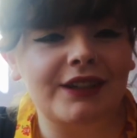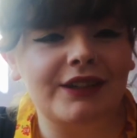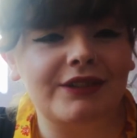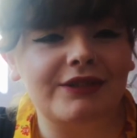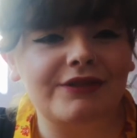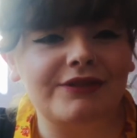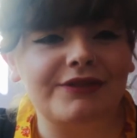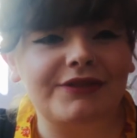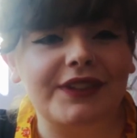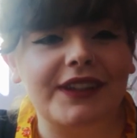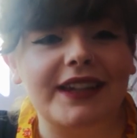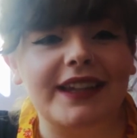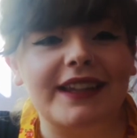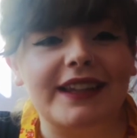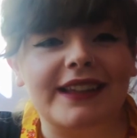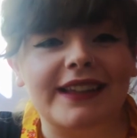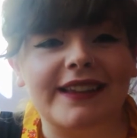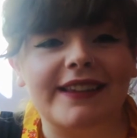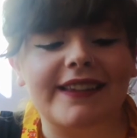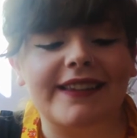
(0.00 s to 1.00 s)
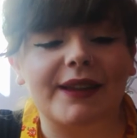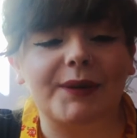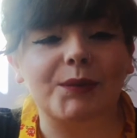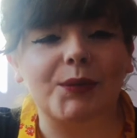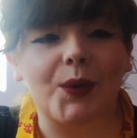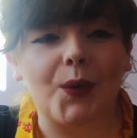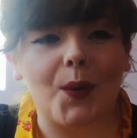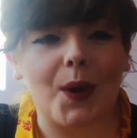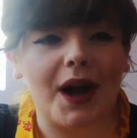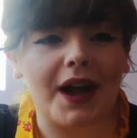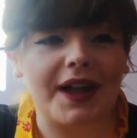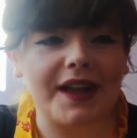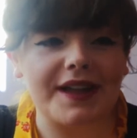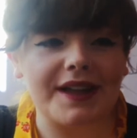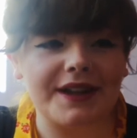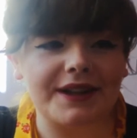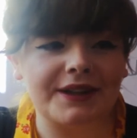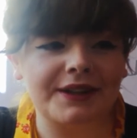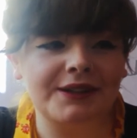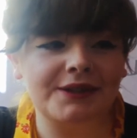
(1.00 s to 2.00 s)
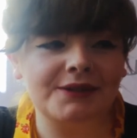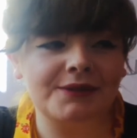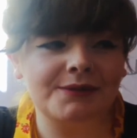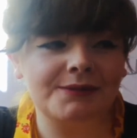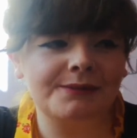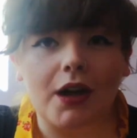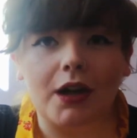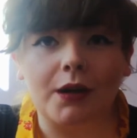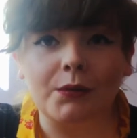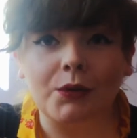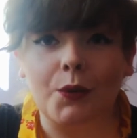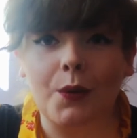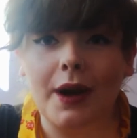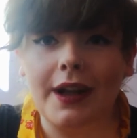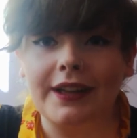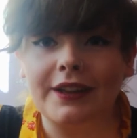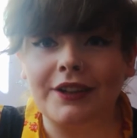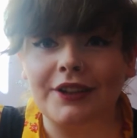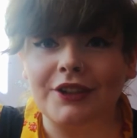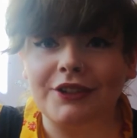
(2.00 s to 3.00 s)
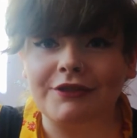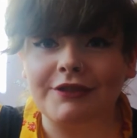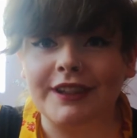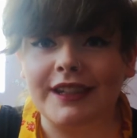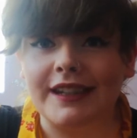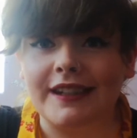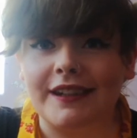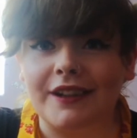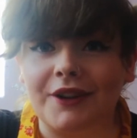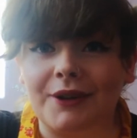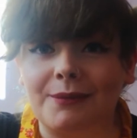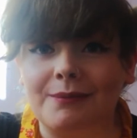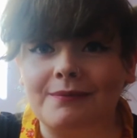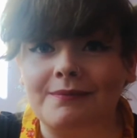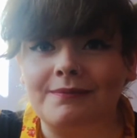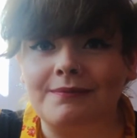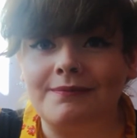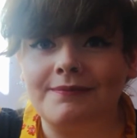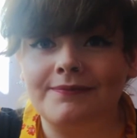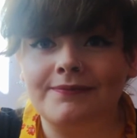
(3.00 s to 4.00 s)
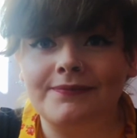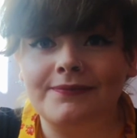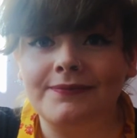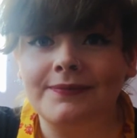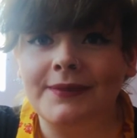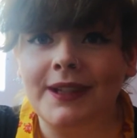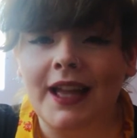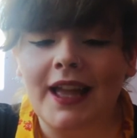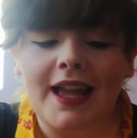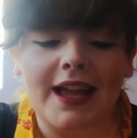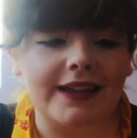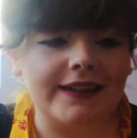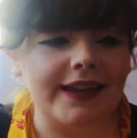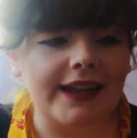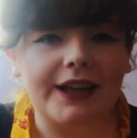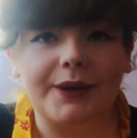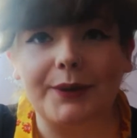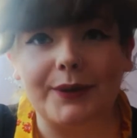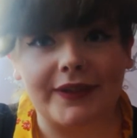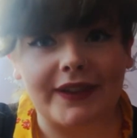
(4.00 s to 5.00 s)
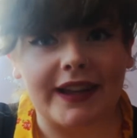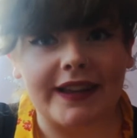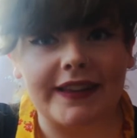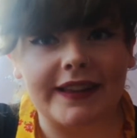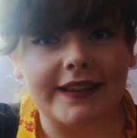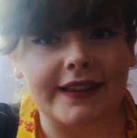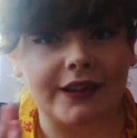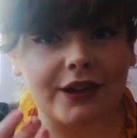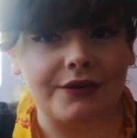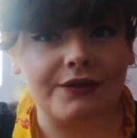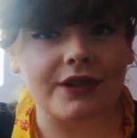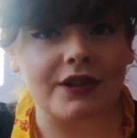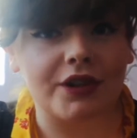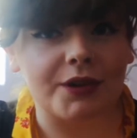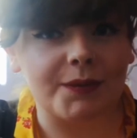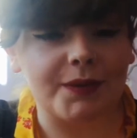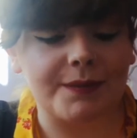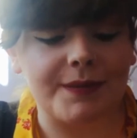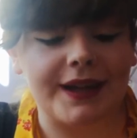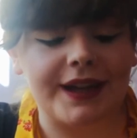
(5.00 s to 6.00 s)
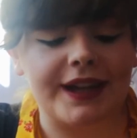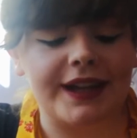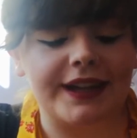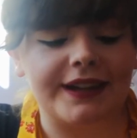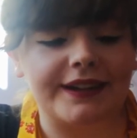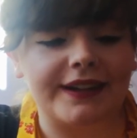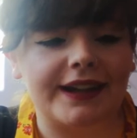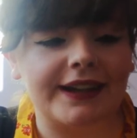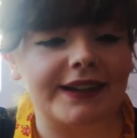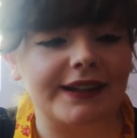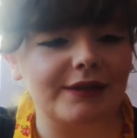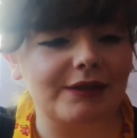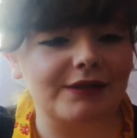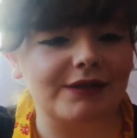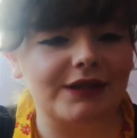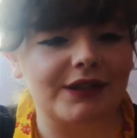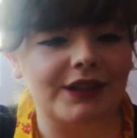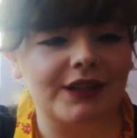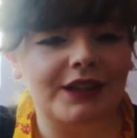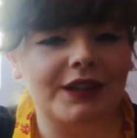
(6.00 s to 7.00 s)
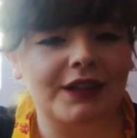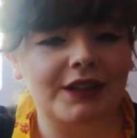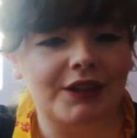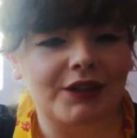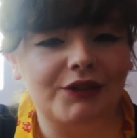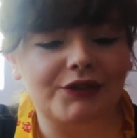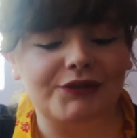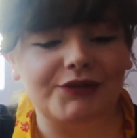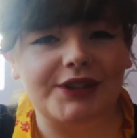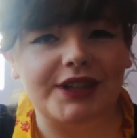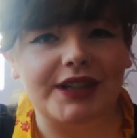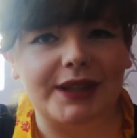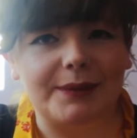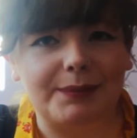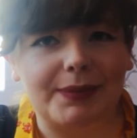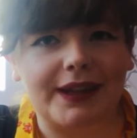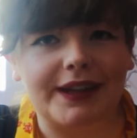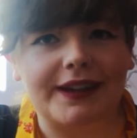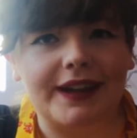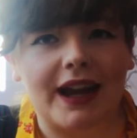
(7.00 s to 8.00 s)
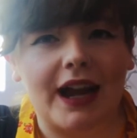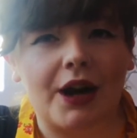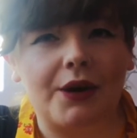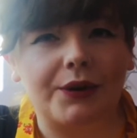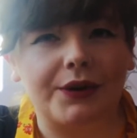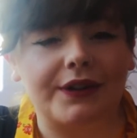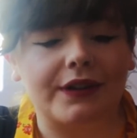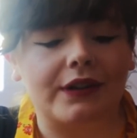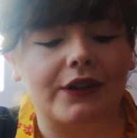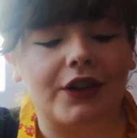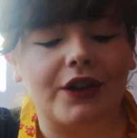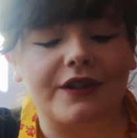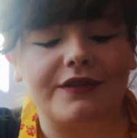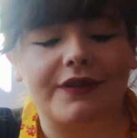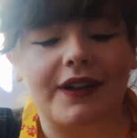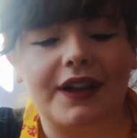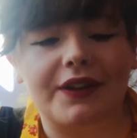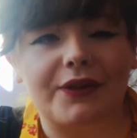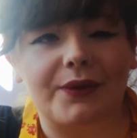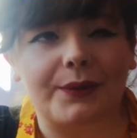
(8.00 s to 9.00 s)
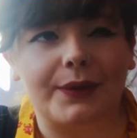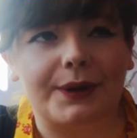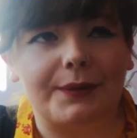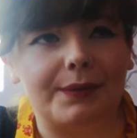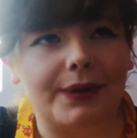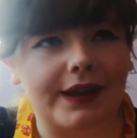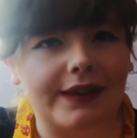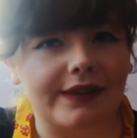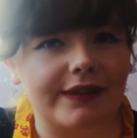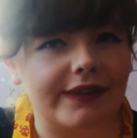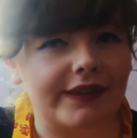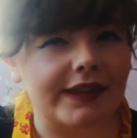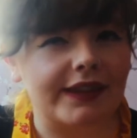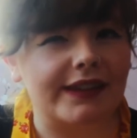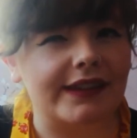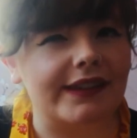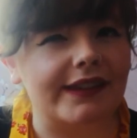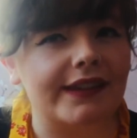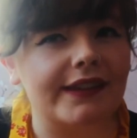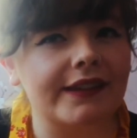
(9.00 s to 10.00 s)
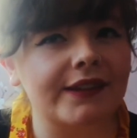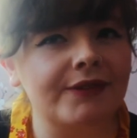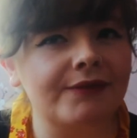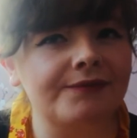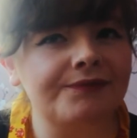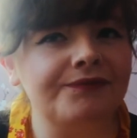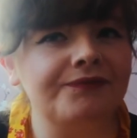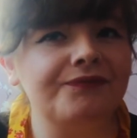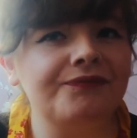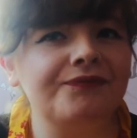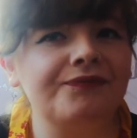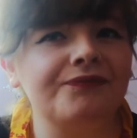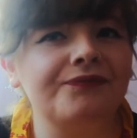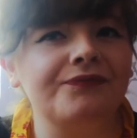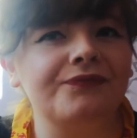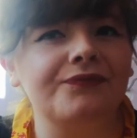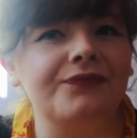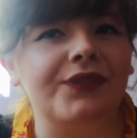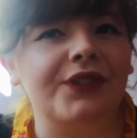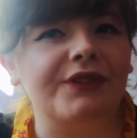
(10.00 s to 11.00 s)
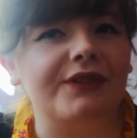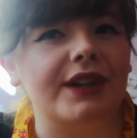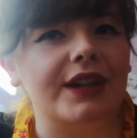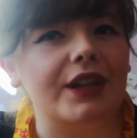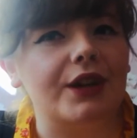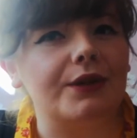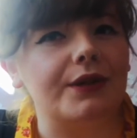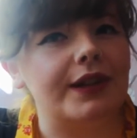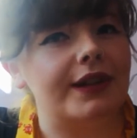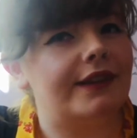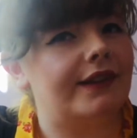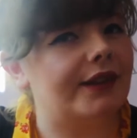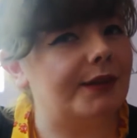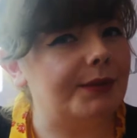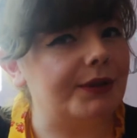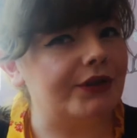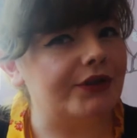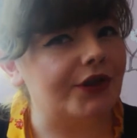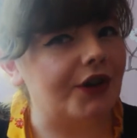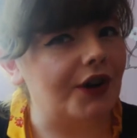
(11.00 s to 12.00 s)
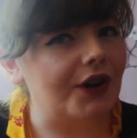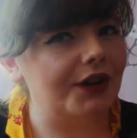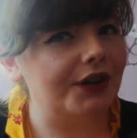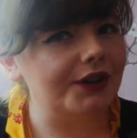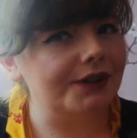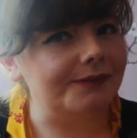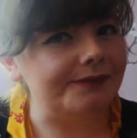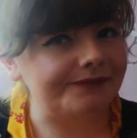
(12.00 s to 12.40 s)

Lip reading: feelings, I'm quite good at reading them. And like I was saying, this is off the top of my head. I didn't really plan it out because I sort of find that when I plan things, the video tends to be shorter.